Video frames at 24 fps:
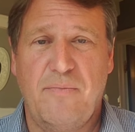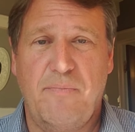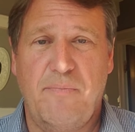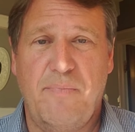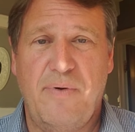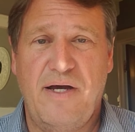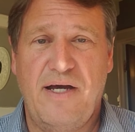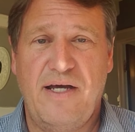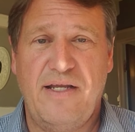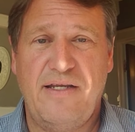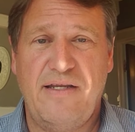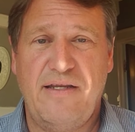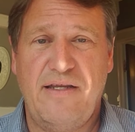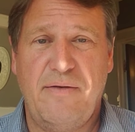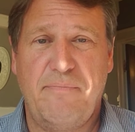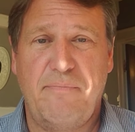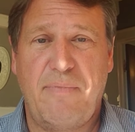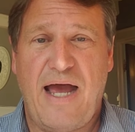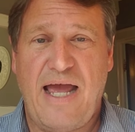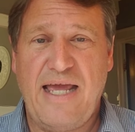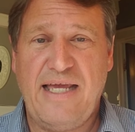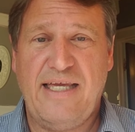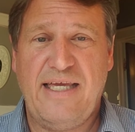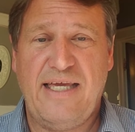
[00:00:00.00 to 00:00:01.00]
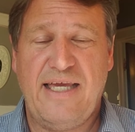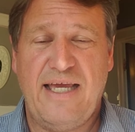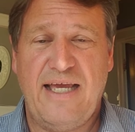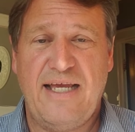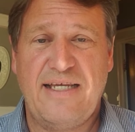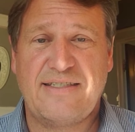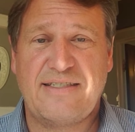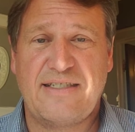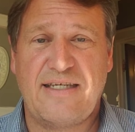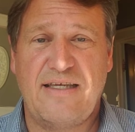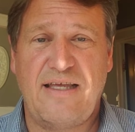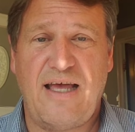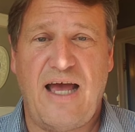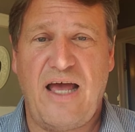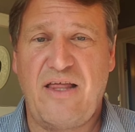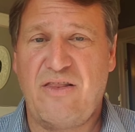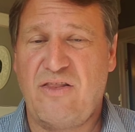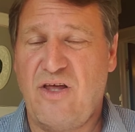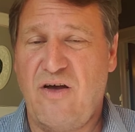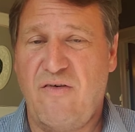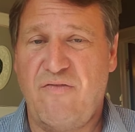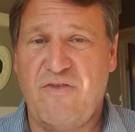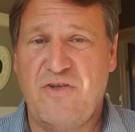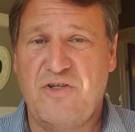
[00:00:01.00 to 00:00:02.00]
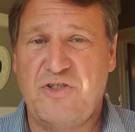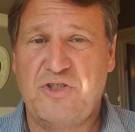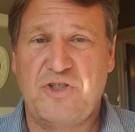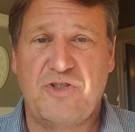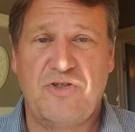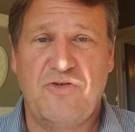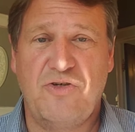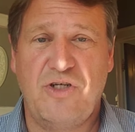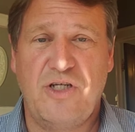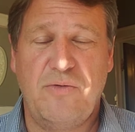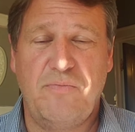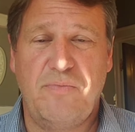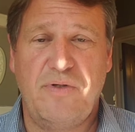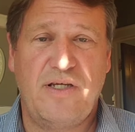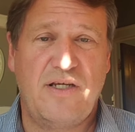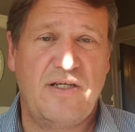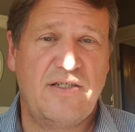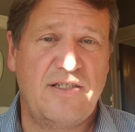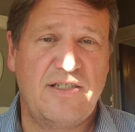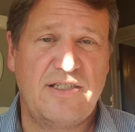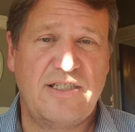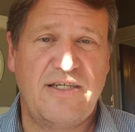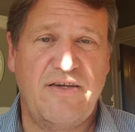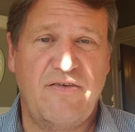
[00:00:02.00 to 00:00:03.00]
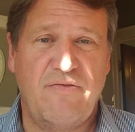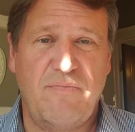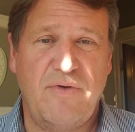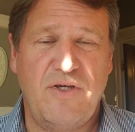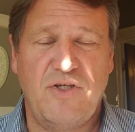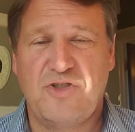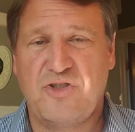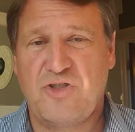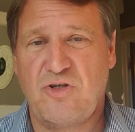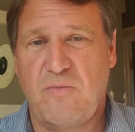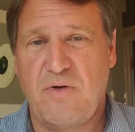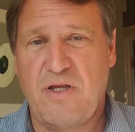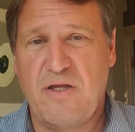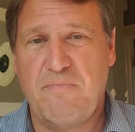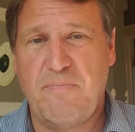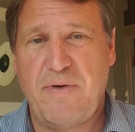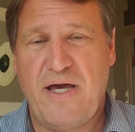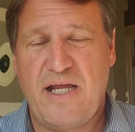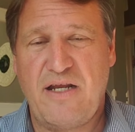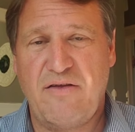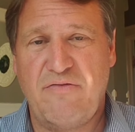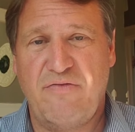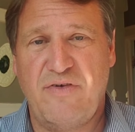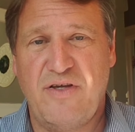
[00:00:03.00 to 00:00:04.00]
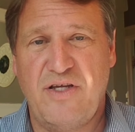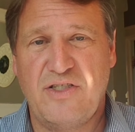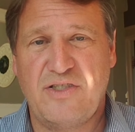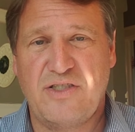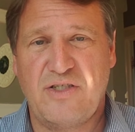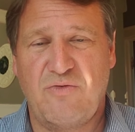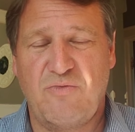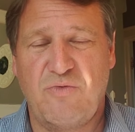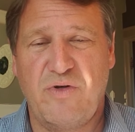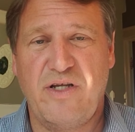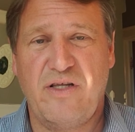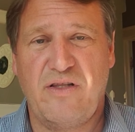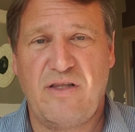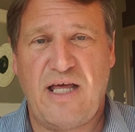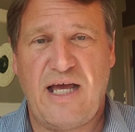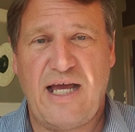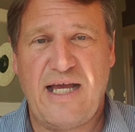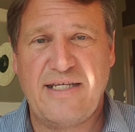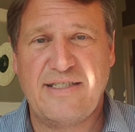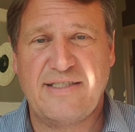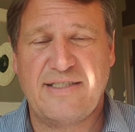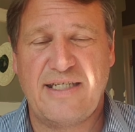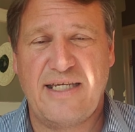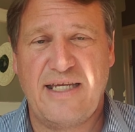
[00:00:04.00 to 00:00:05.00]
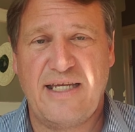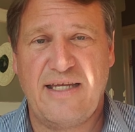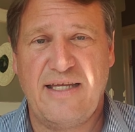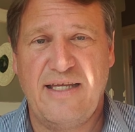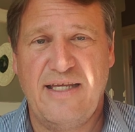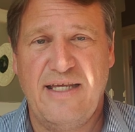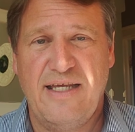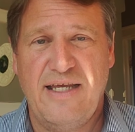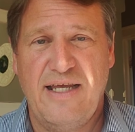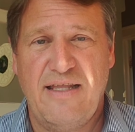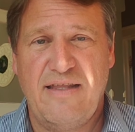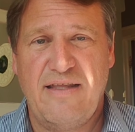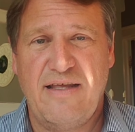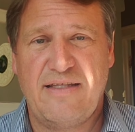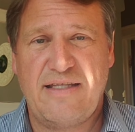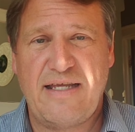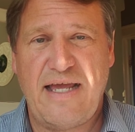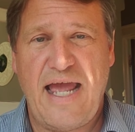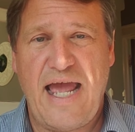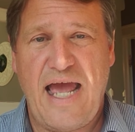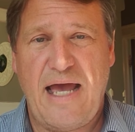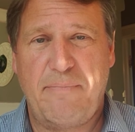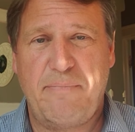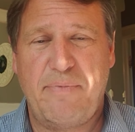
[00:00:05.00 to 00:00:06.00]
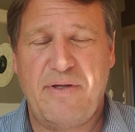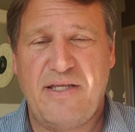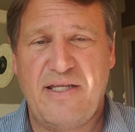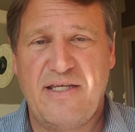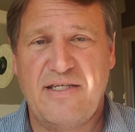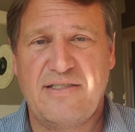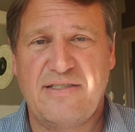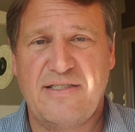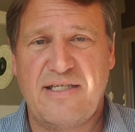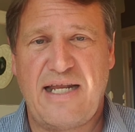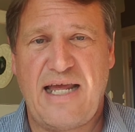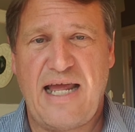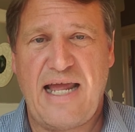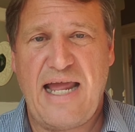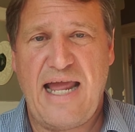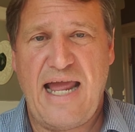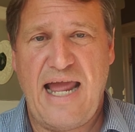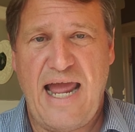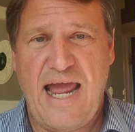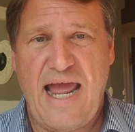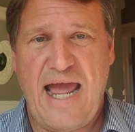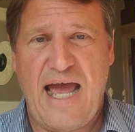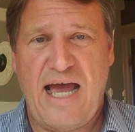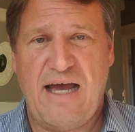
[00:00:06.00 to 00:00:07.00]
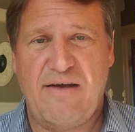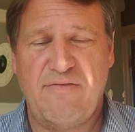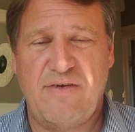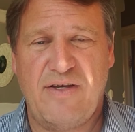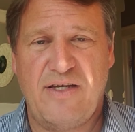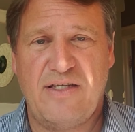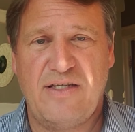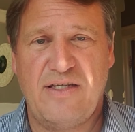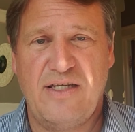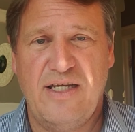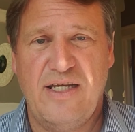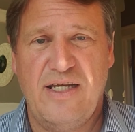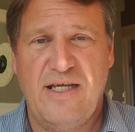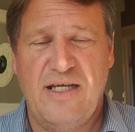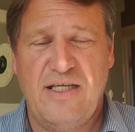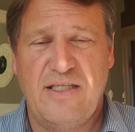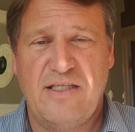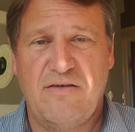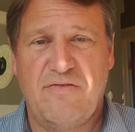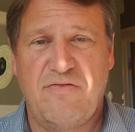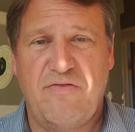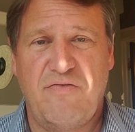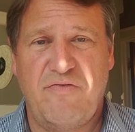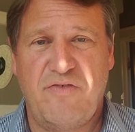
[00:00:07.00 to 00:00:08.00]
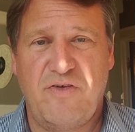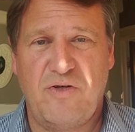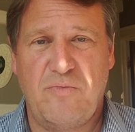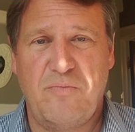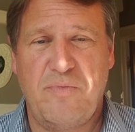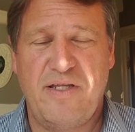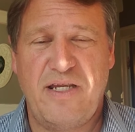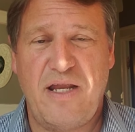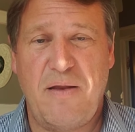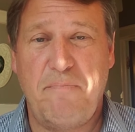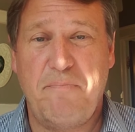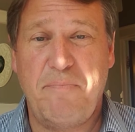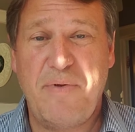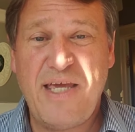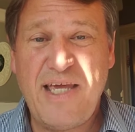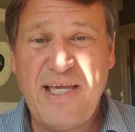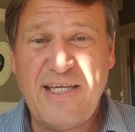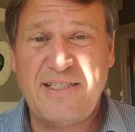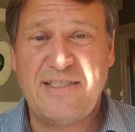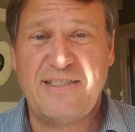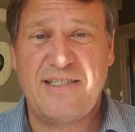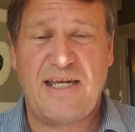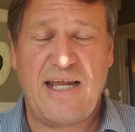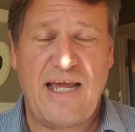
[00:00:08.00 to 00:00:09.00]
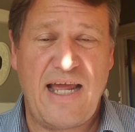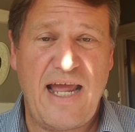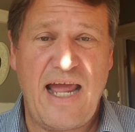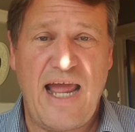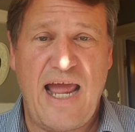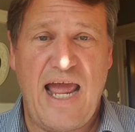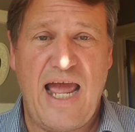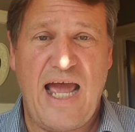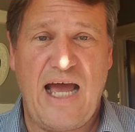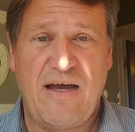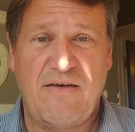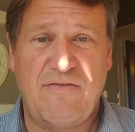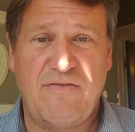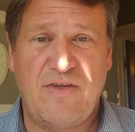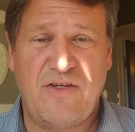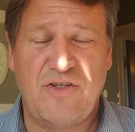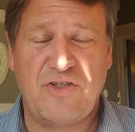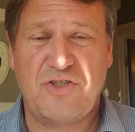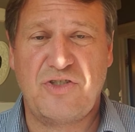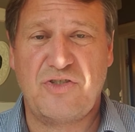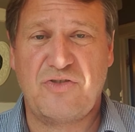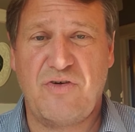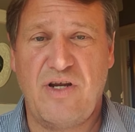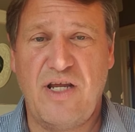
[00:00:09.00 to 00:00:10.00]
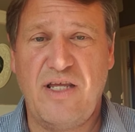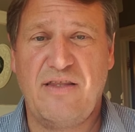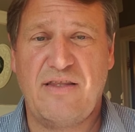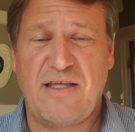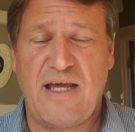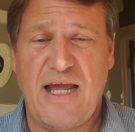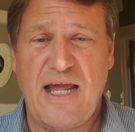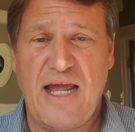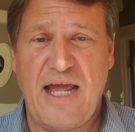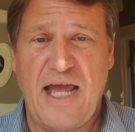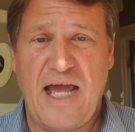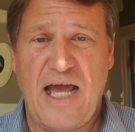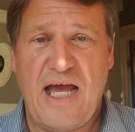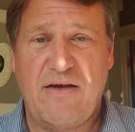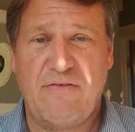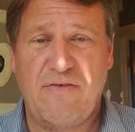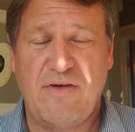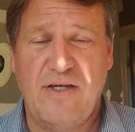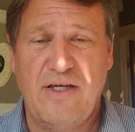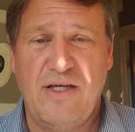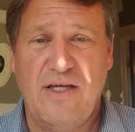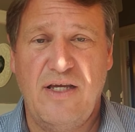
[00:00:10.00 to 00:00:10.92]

but in my case, I love the journey because it's given me so many benefits and realizing that the happiness that I have and the fulfillment and peace that I have and the strength I have